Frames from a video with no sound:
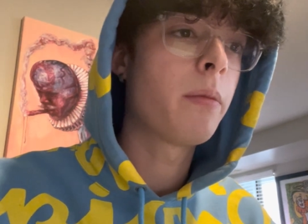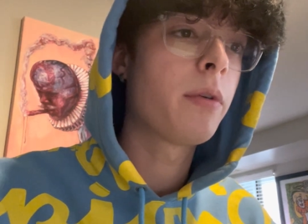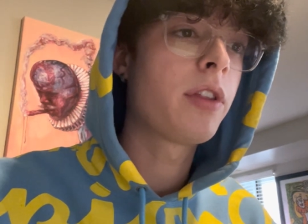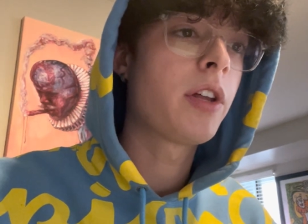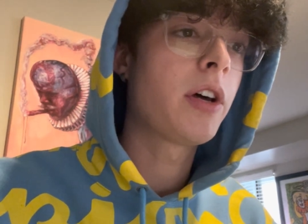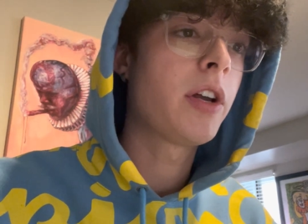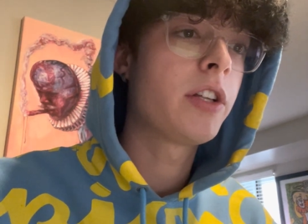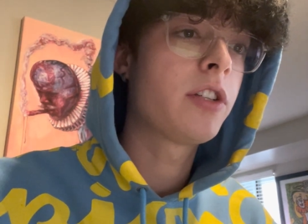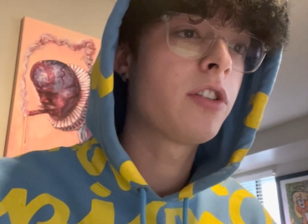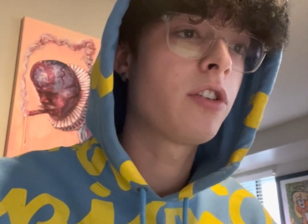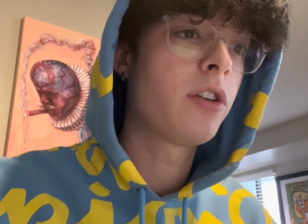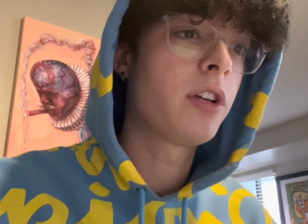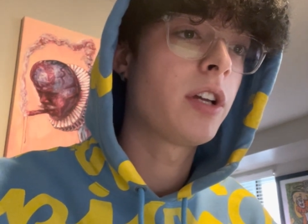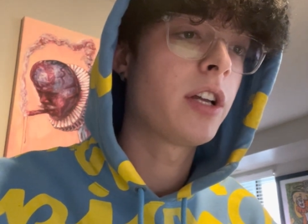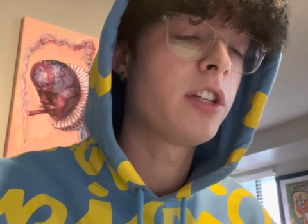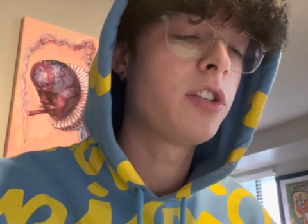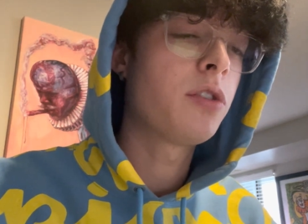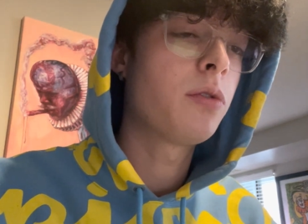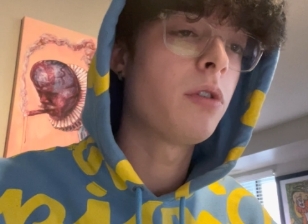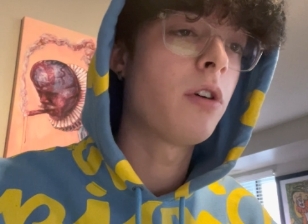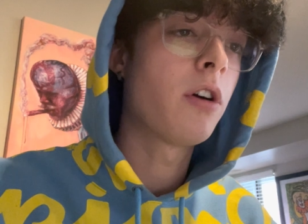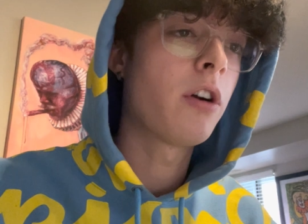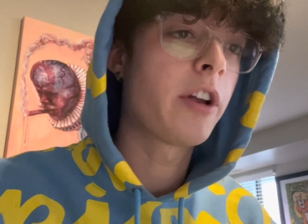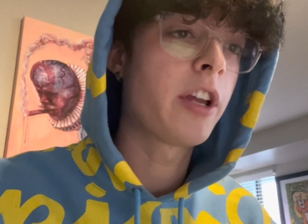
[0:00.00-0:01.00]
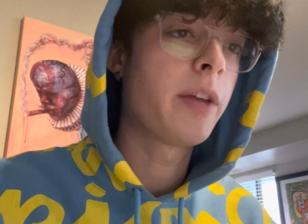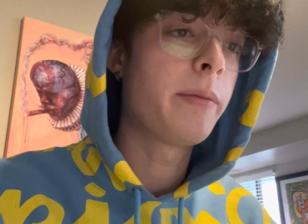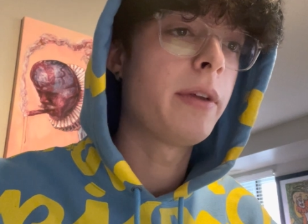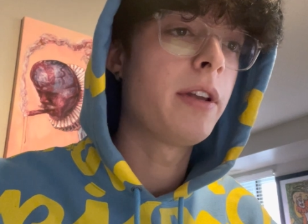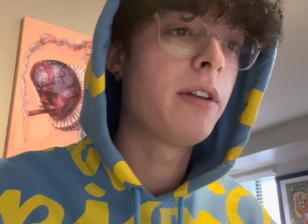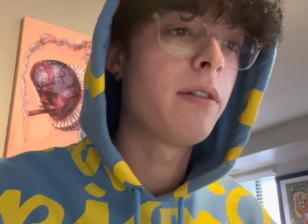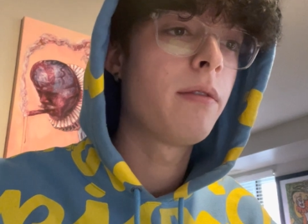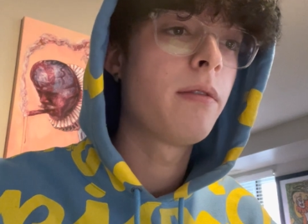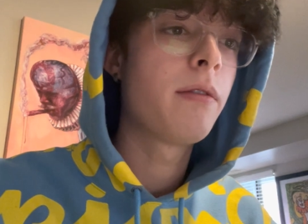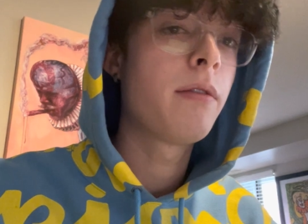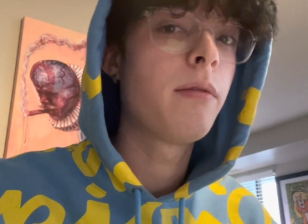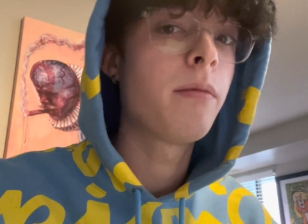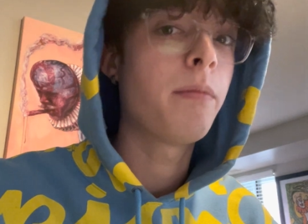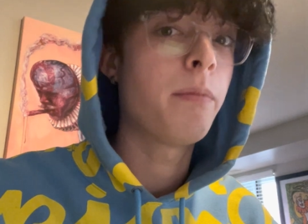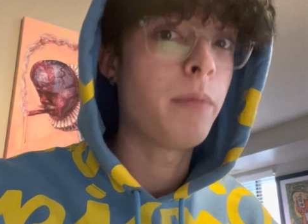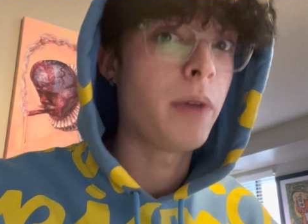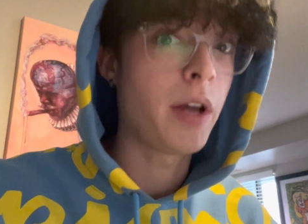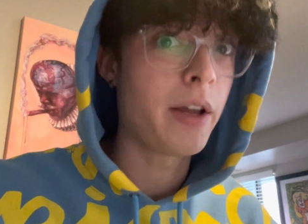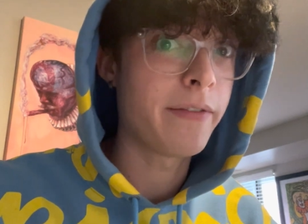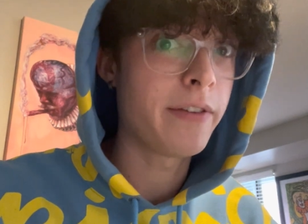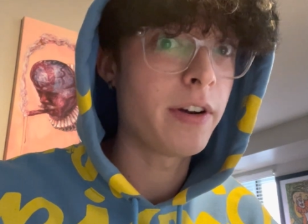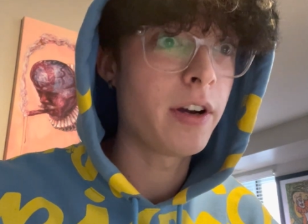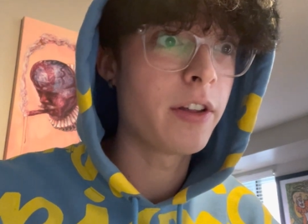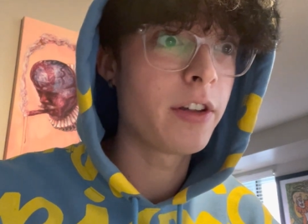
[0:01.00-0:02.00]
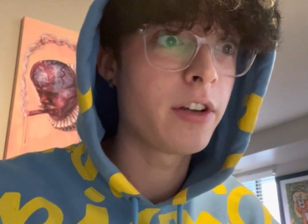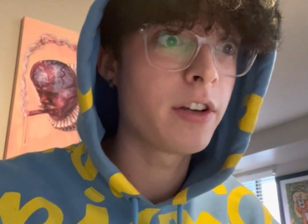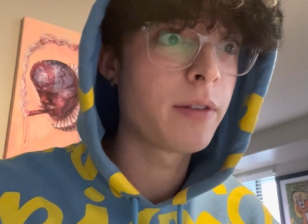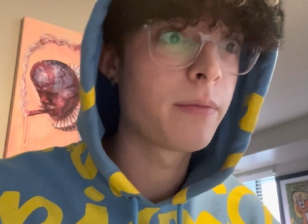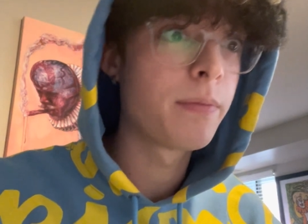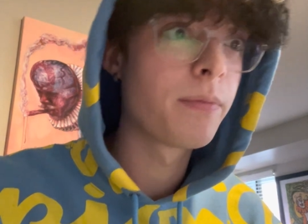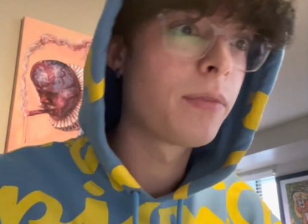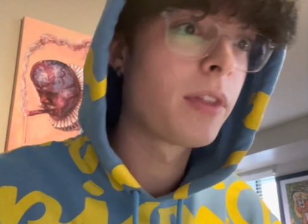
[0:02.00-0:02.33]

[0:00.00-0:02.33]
without it turning into an argument. My father.